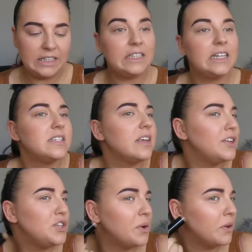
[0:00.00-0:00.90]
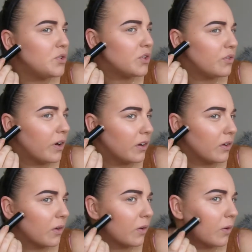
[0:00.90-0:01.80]
let's say 200, right,
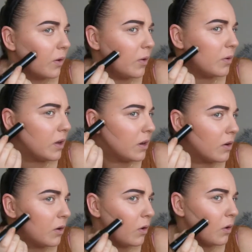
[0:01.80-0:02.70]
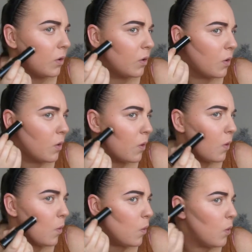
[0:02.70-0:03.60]
going in.
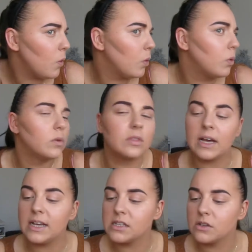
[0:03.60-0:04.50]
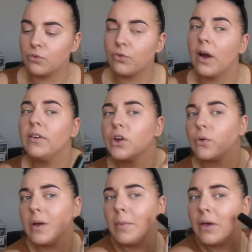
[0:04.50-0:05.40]
Oh, that is very
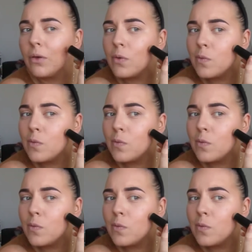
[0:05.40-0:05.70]
creamy.